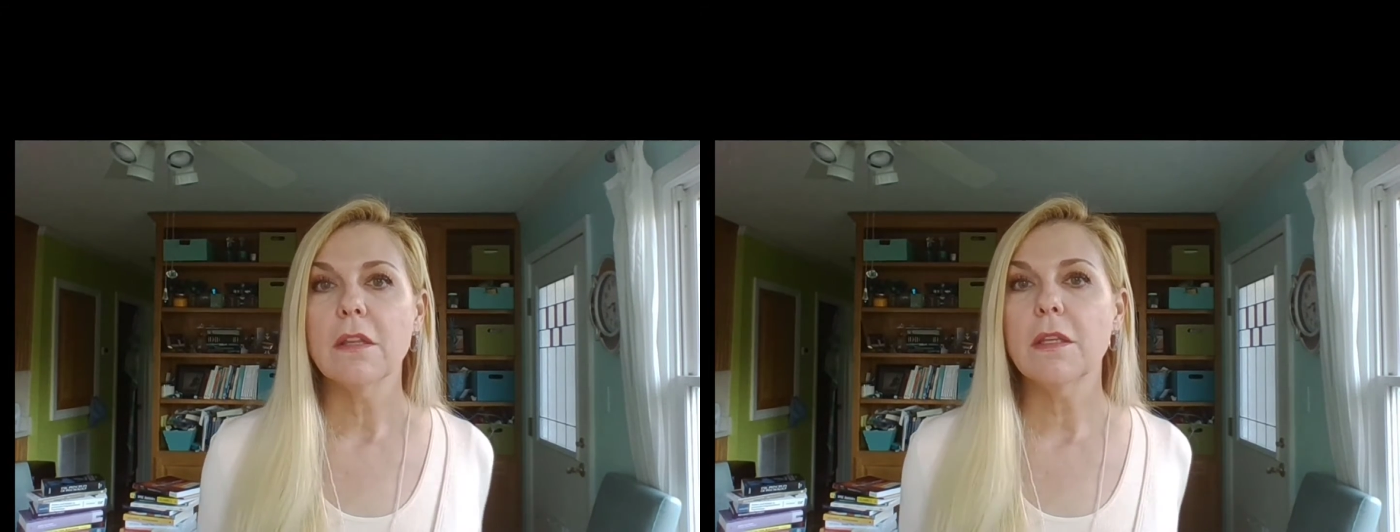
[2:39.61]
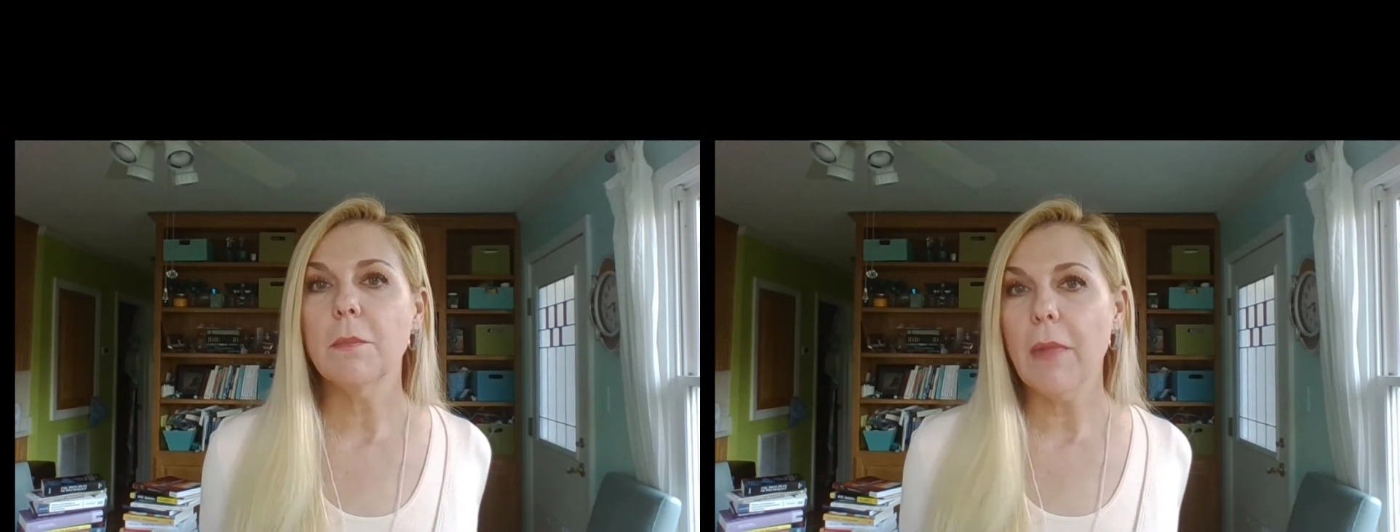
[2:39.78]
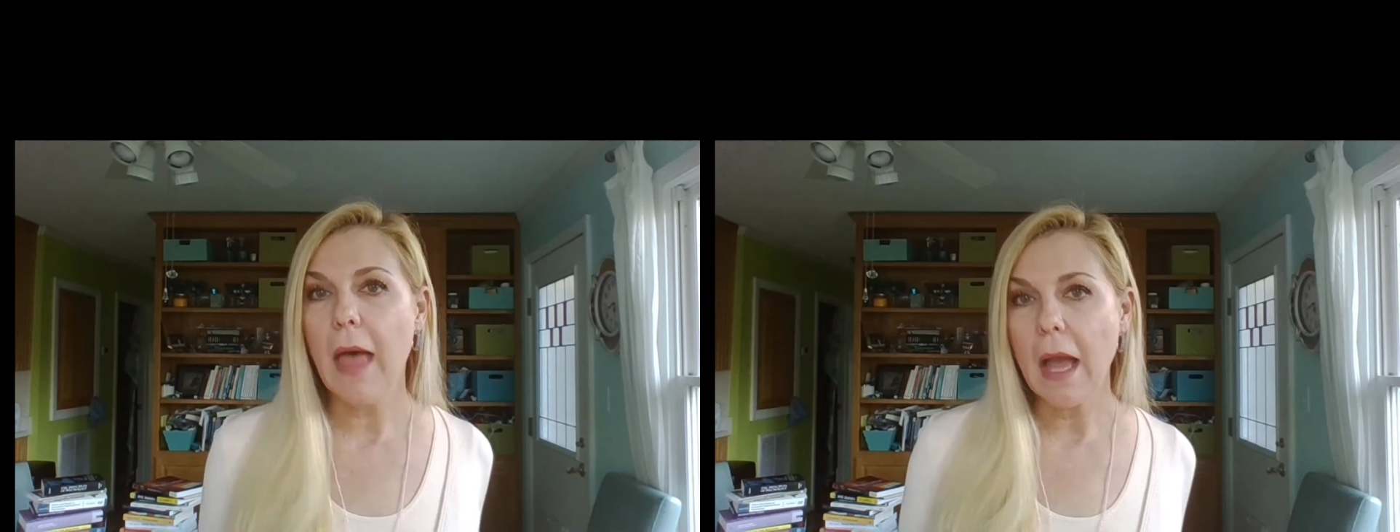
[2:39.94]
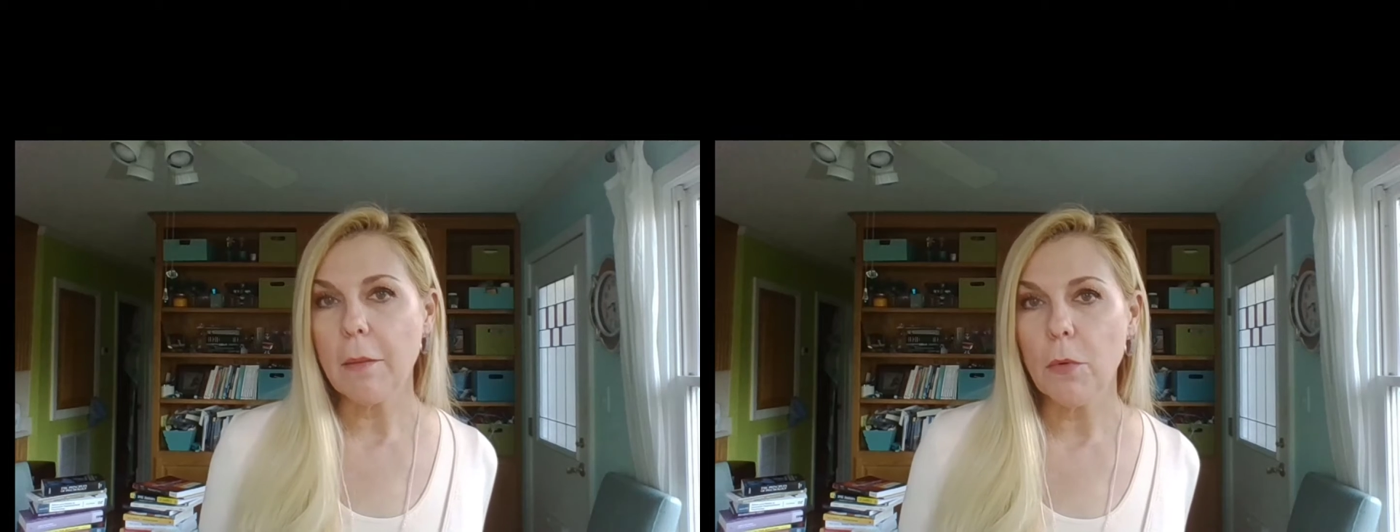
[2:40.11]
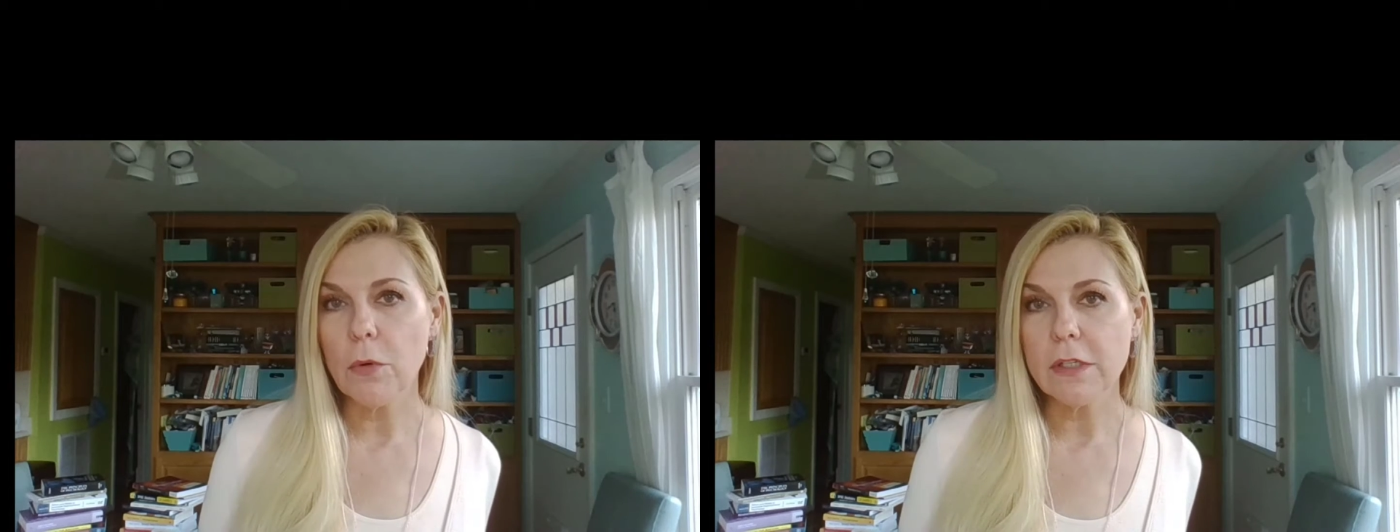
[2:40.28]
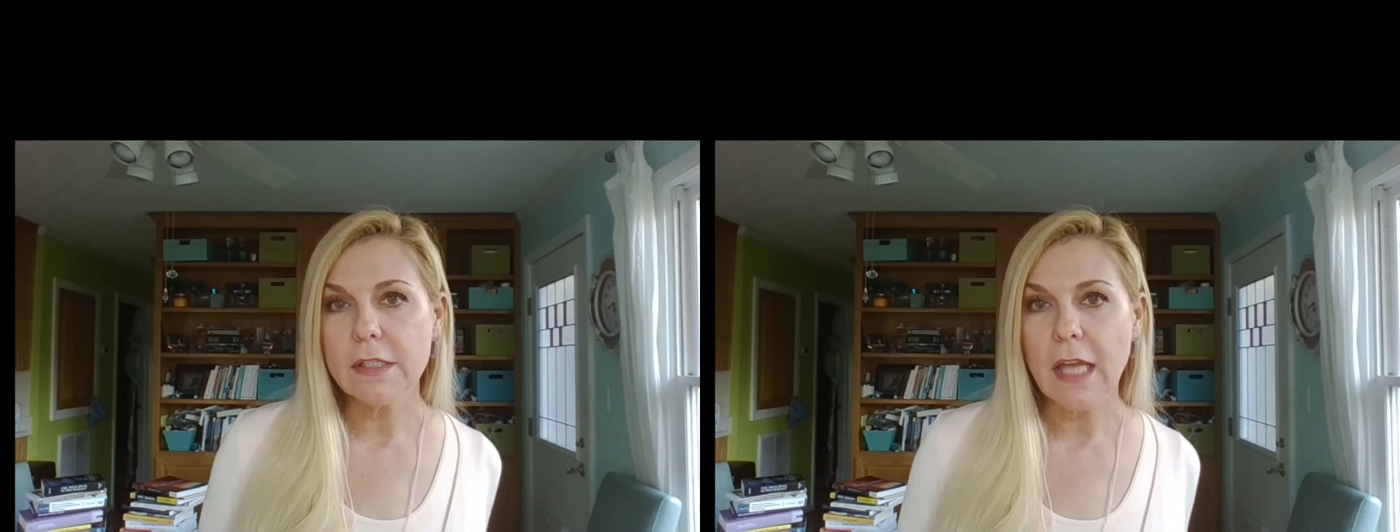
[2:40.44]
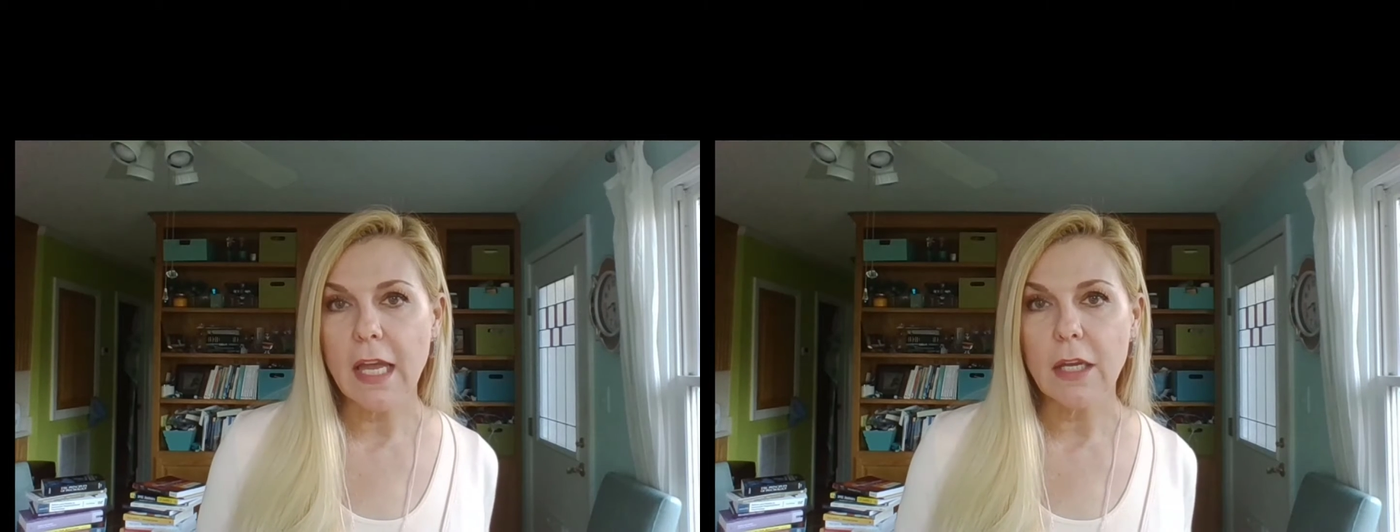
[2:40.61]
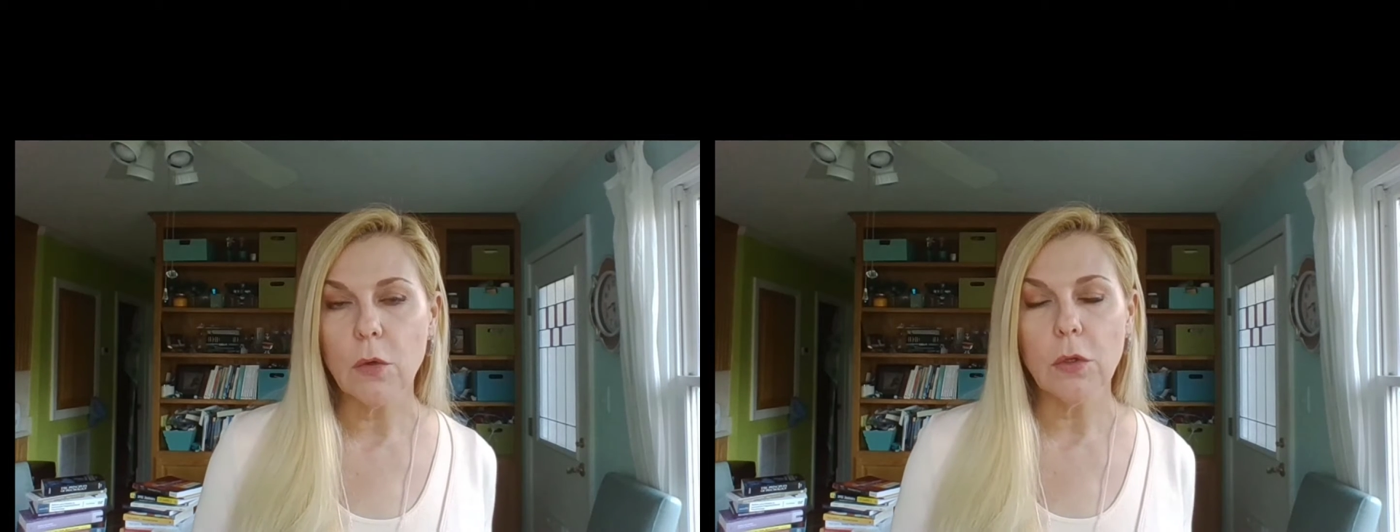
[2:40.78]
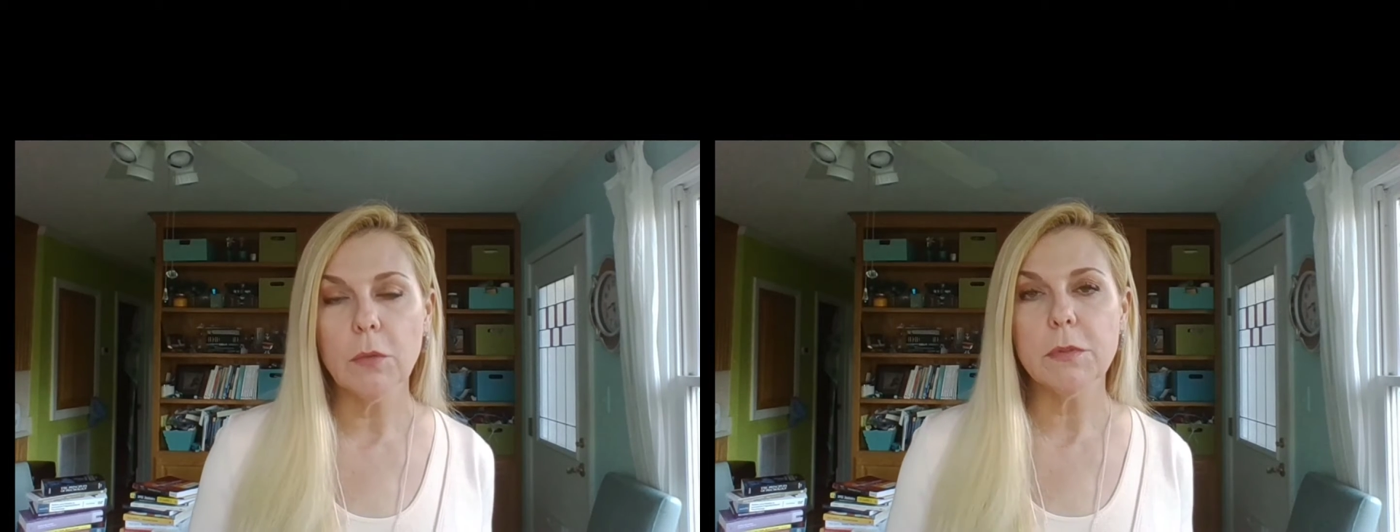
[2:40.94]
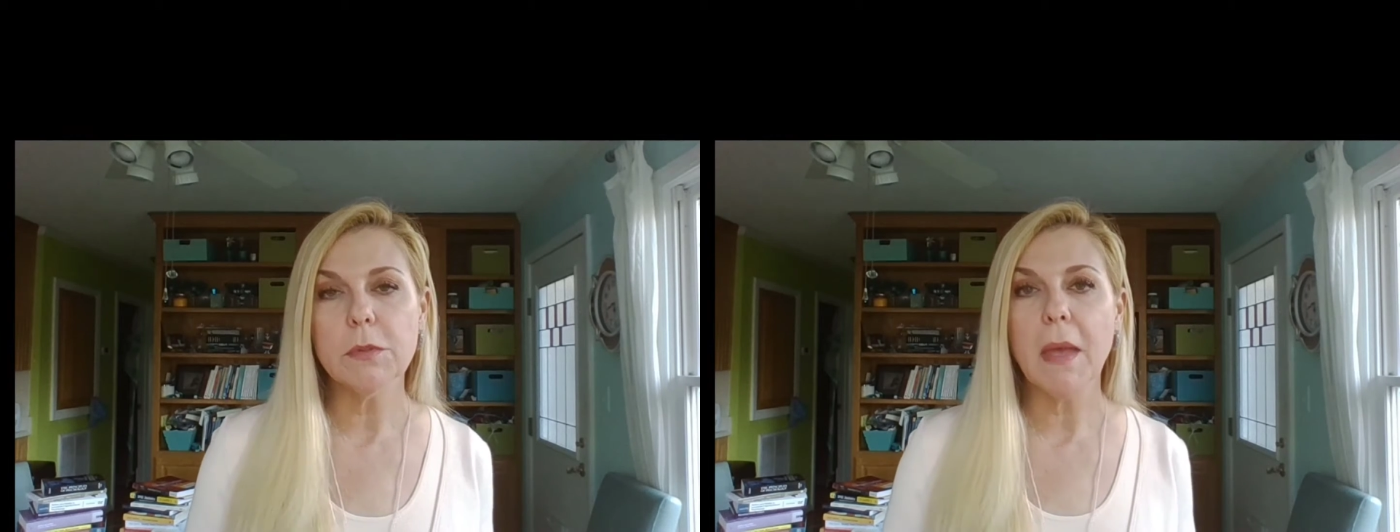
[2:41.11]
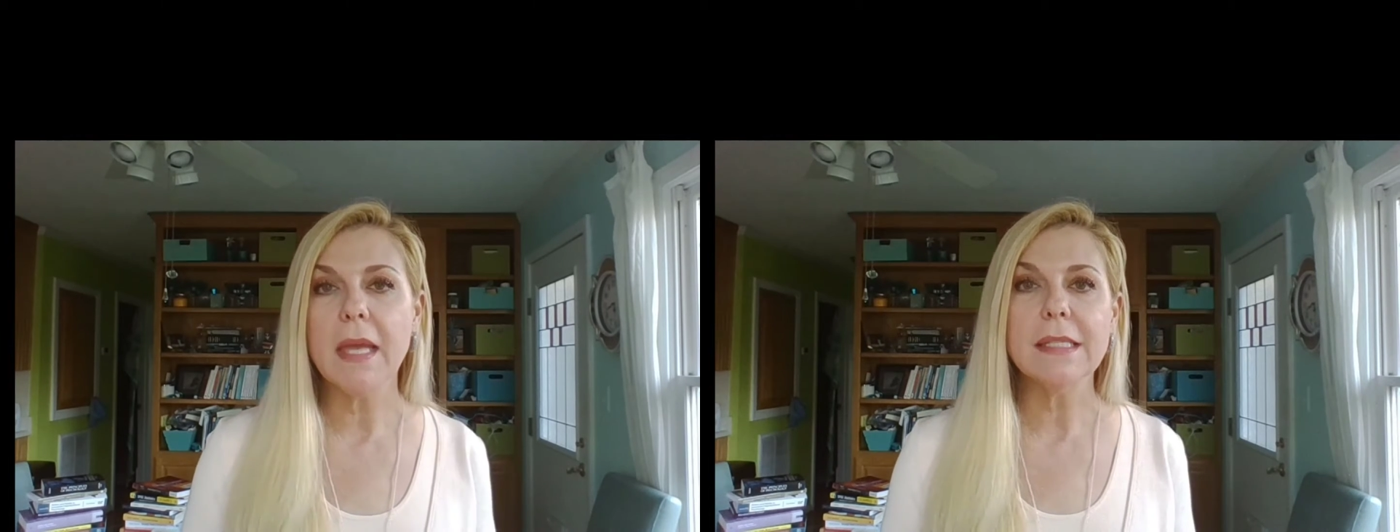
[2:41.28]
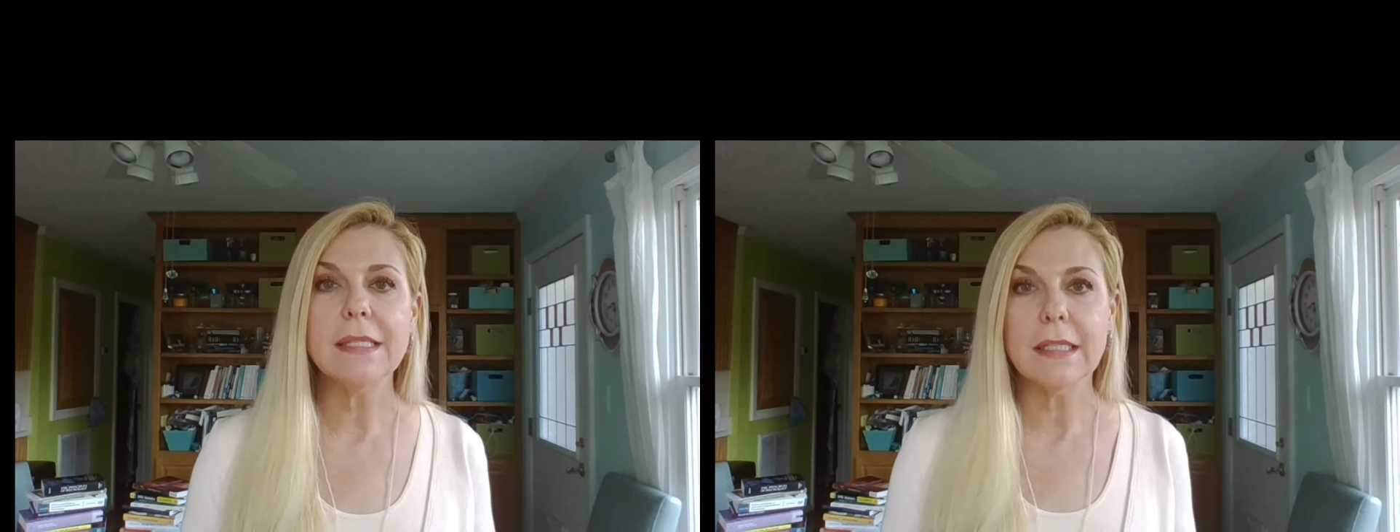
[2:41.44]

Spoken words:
the Blackboard site, GroupSpace,